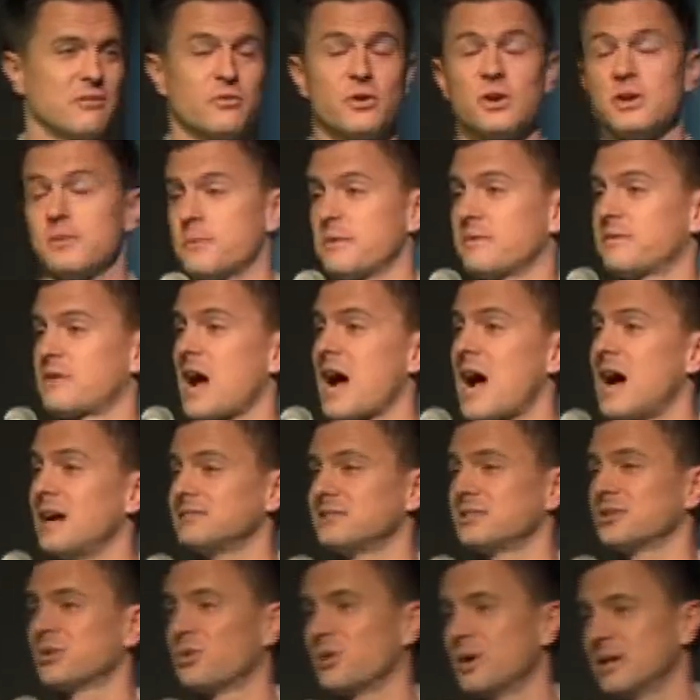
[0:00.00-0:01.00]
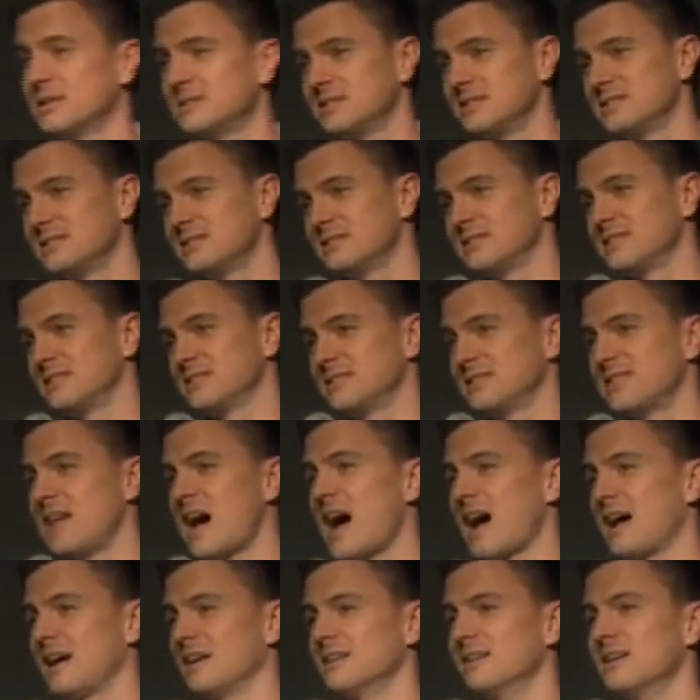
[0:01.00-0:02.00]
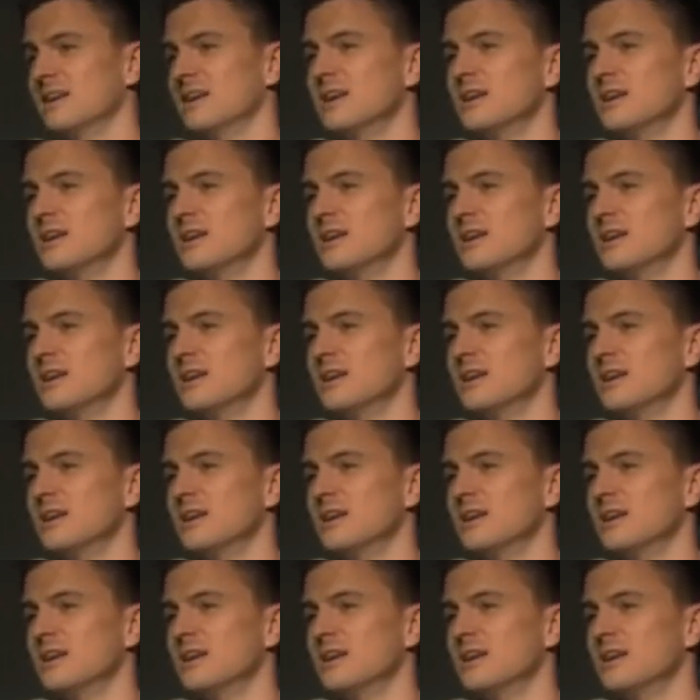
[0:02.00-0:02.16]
Freedom of consequences does not.